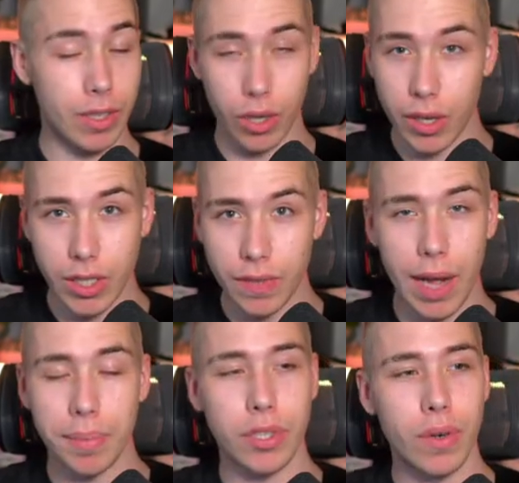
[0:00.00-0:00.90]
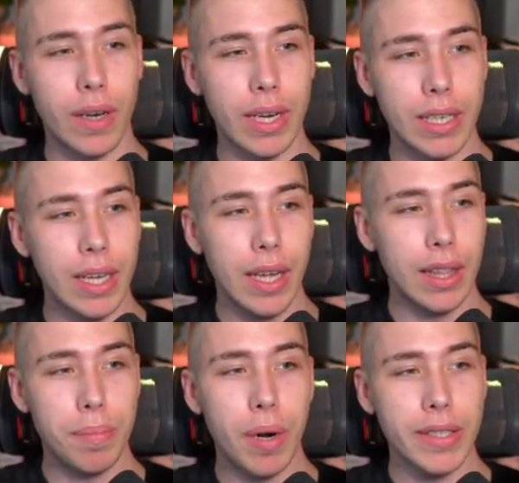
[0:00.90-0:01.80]
tons of hype surrounding it,
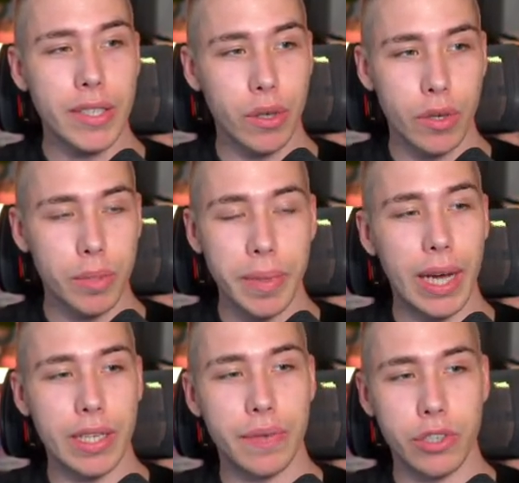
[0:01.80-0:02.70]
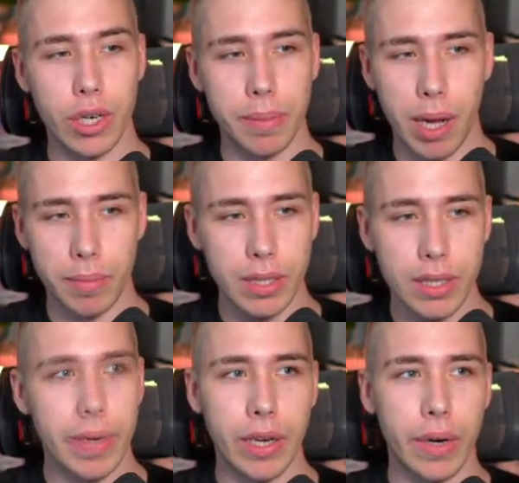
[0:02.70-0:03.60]
the price is going to be artificially pumped.
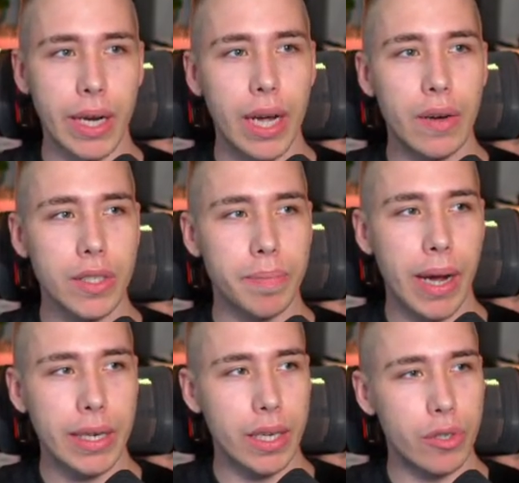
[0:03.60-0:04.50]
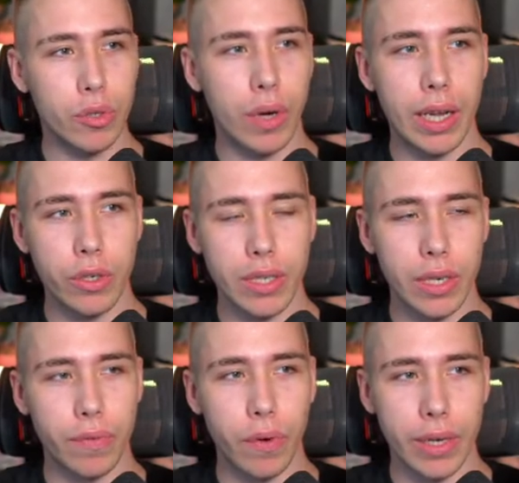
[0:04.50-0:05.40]
Meaning right now it's back down to
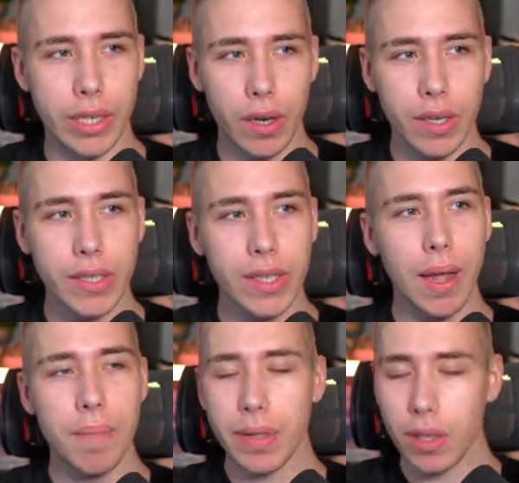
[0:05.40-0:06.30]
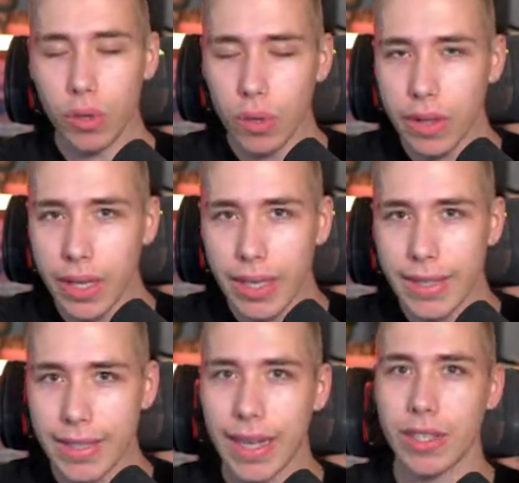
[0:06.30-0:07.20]
$140, but the cool thing
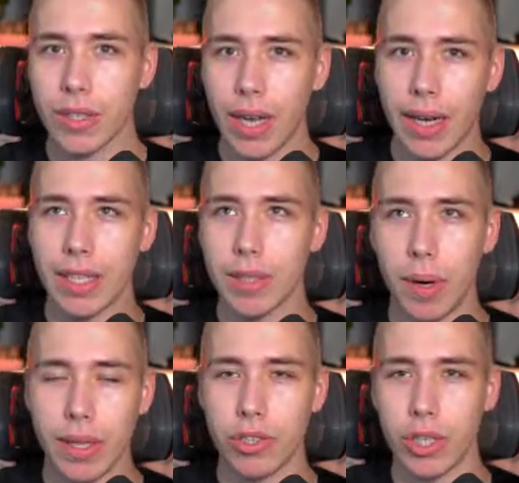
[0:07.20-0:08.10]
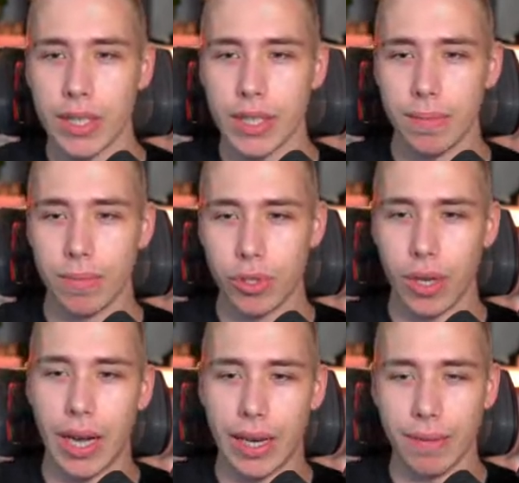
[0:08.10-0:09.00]
is that Solana is more than just
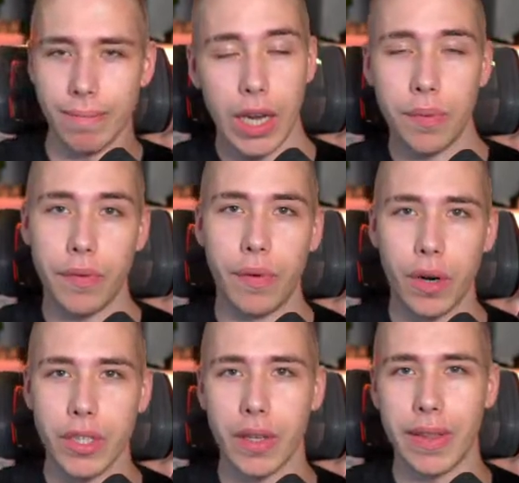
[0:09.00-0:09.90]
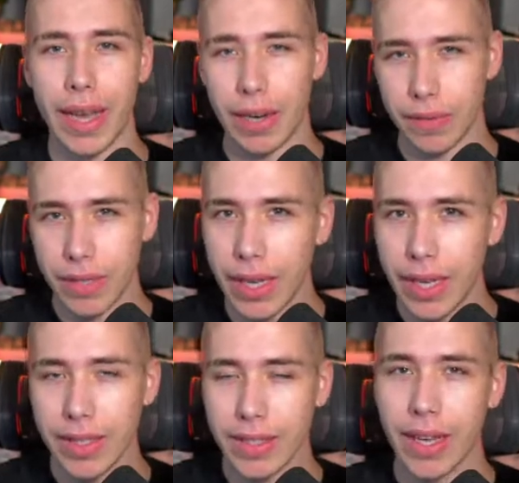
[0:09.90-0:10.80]
Solana. And if we focus on the
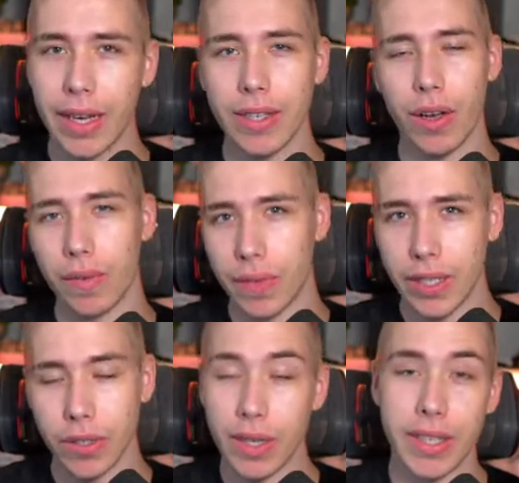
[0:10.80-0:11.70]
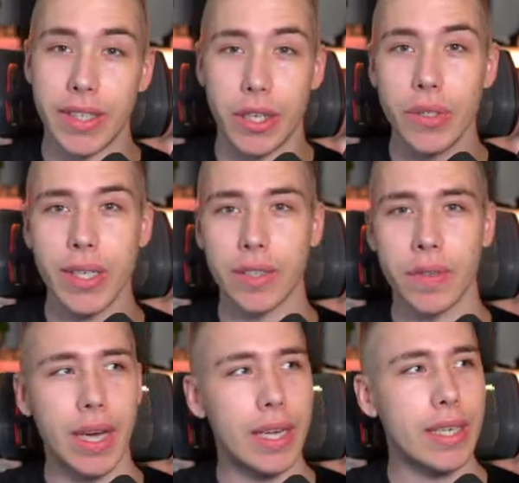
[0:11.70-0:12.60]
NFT side of this, or at least the use case
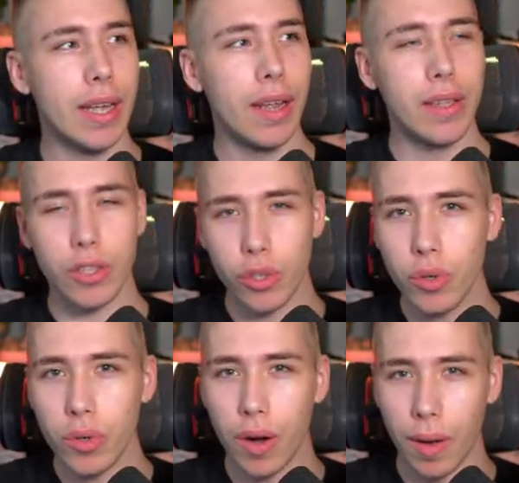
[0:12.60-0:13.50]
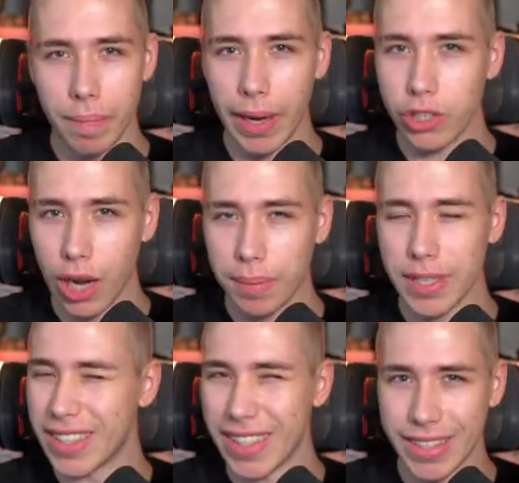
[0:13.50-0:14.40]
for that, the two major
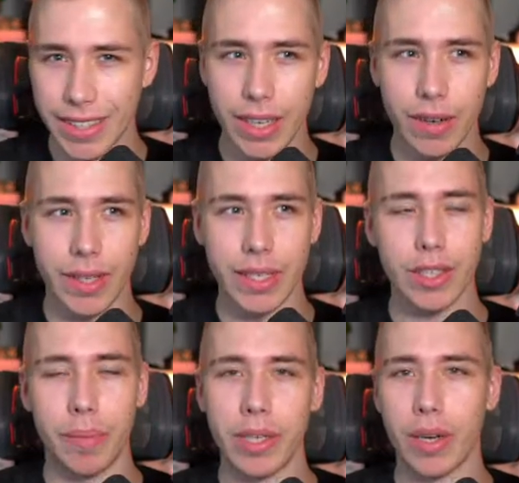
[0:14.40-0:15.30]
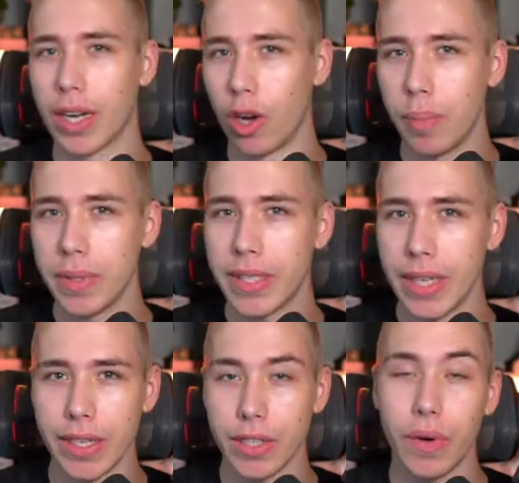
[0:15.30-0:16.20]
upsides I see on this compared to like
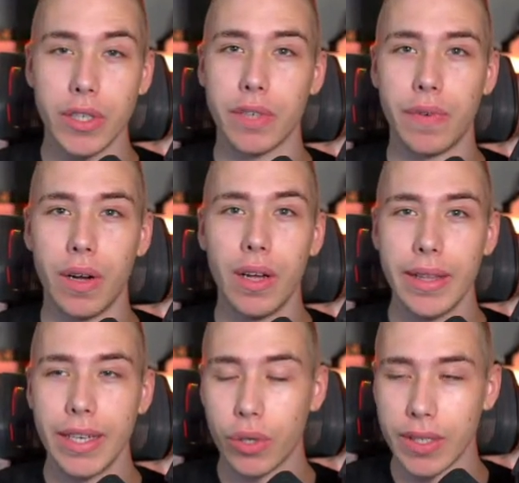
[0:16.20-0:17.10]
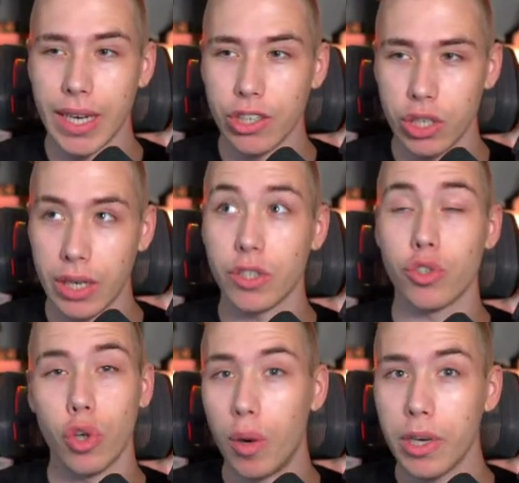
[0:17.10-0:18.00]
OpenSea is, first of all, the transaction is
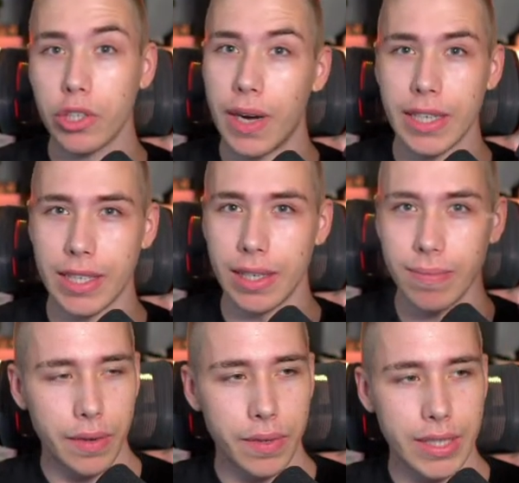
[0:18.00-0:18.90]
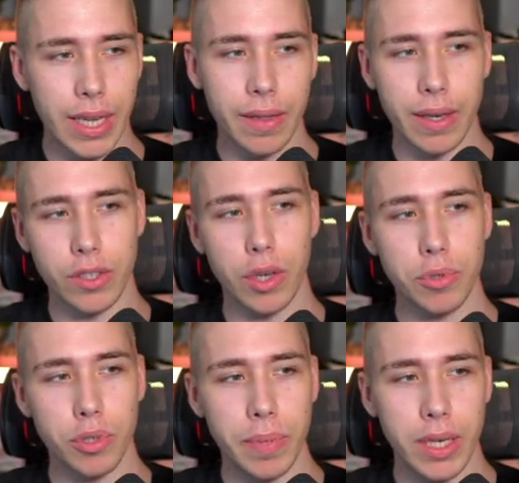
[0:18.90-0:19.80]
so much faster. They even say in the
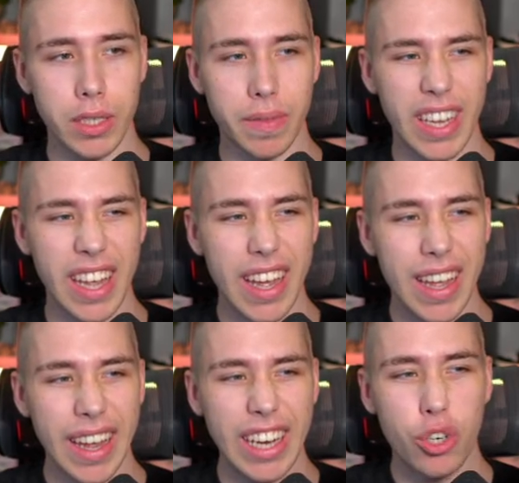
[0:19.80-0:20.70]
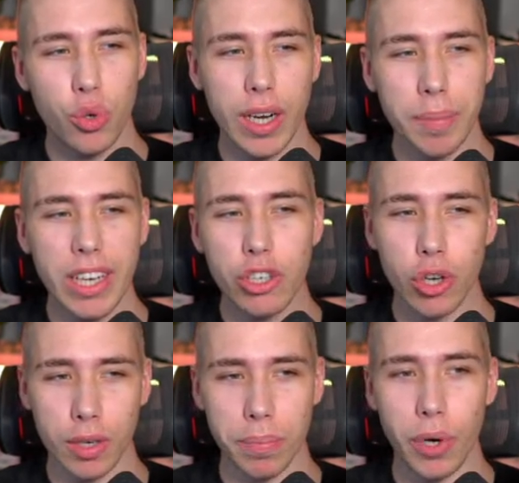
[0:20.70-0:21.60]
description because of the incredibly
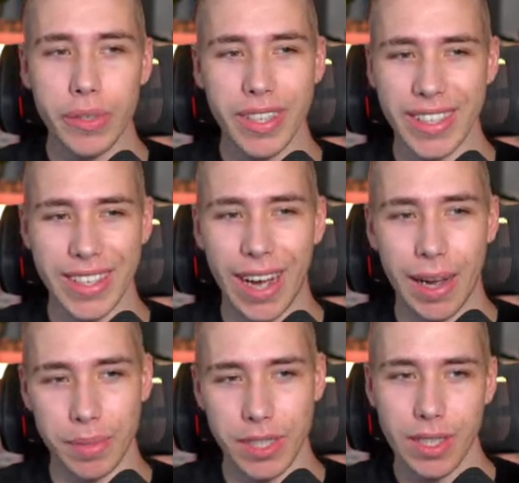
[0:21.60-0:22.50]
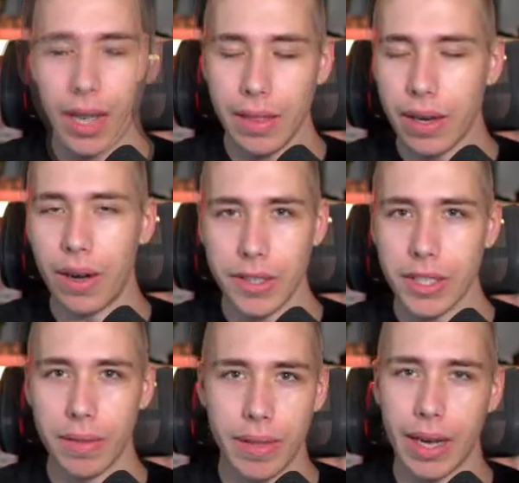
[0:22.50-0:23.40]
short processing times. And then
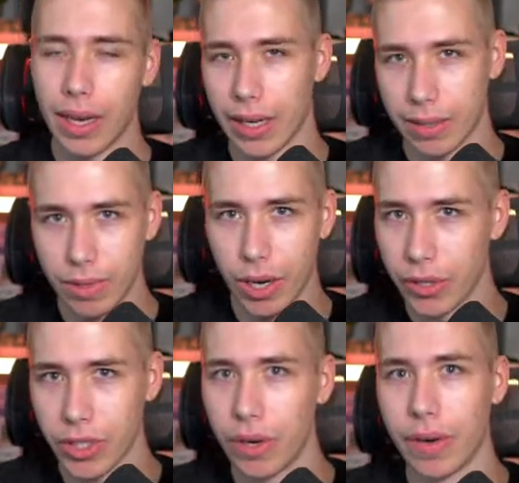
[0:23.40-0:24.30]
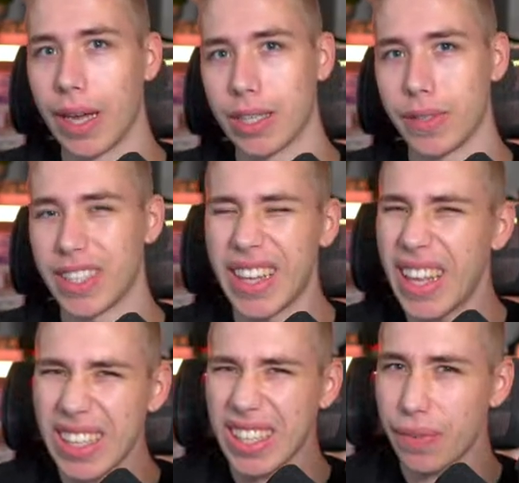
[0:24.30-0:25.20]
also they're like close to no gas fees. I
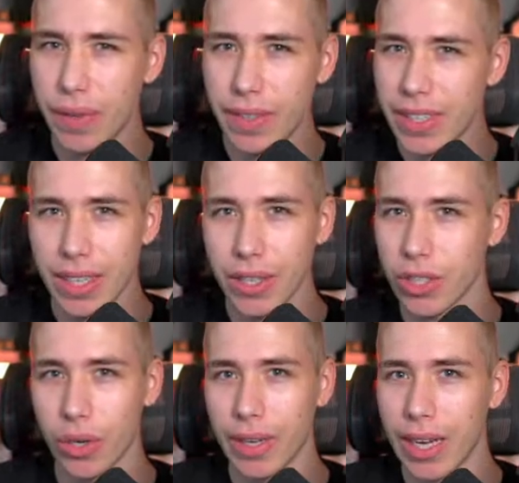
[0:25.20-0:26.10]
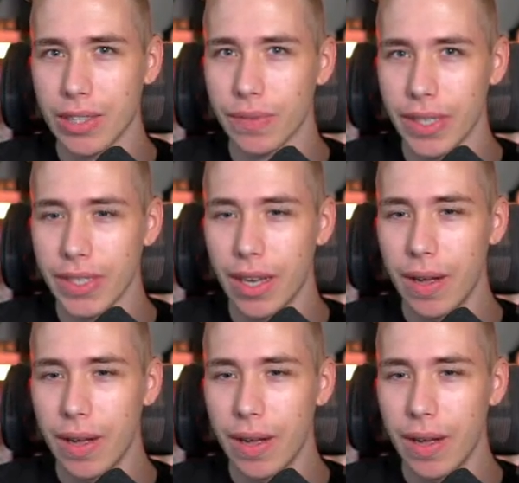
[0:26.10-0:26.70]
think it's like 50 cents or so on gas fees.